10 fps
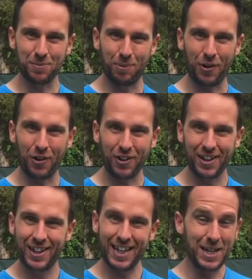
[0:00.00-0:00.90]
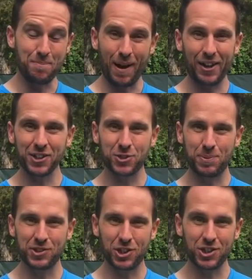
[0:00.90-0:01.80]
ball in a balanced
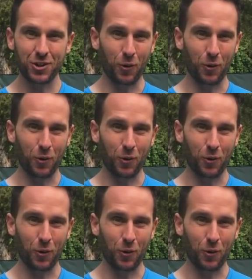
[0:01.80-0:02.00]
position,